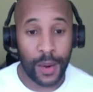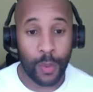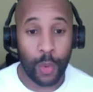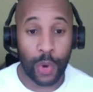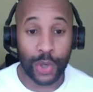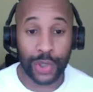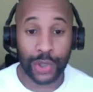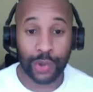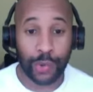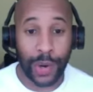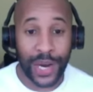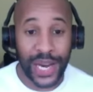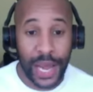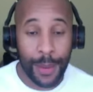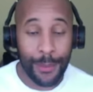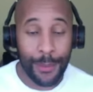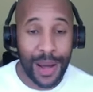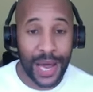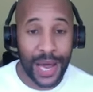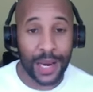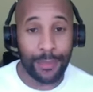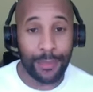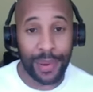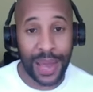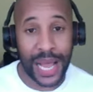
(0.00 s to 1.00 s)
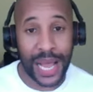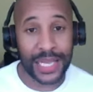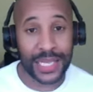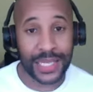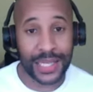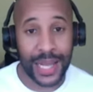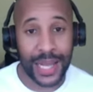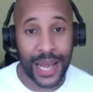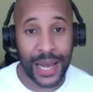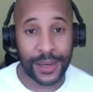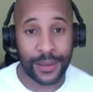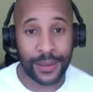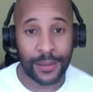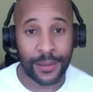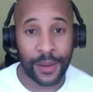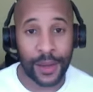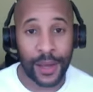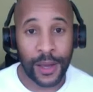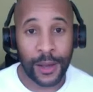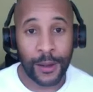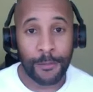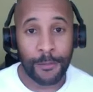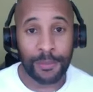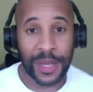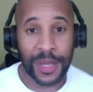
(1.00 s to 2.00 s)
What's great about the baseline
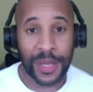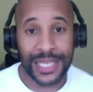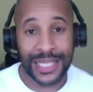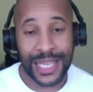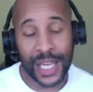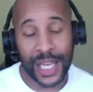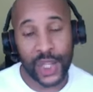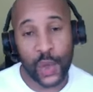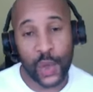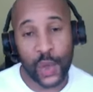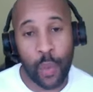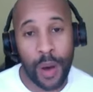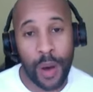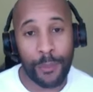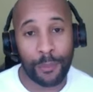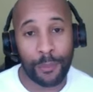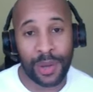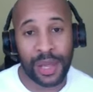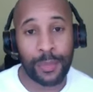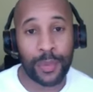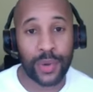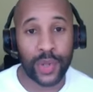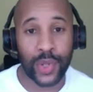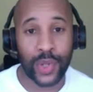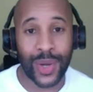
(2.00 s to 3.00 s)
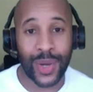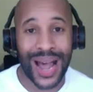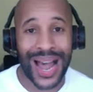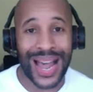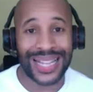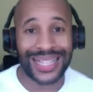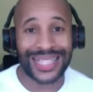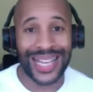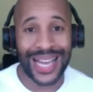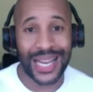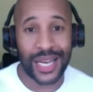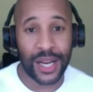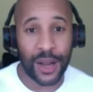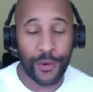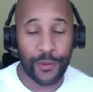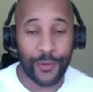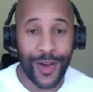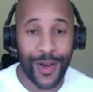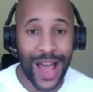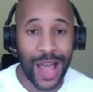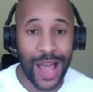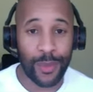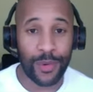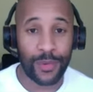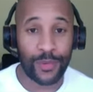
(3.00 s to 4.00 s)
is that you want people to
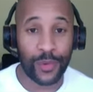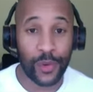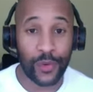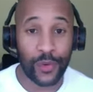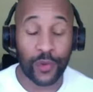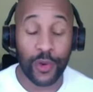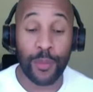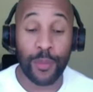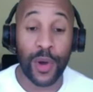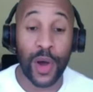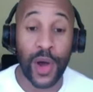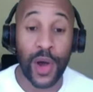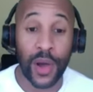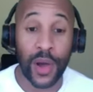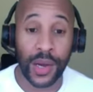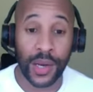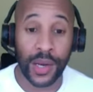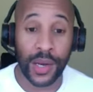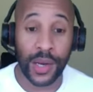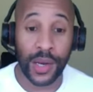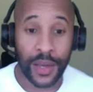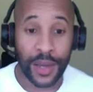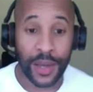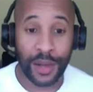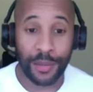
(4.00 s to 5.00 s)
identify with you from early,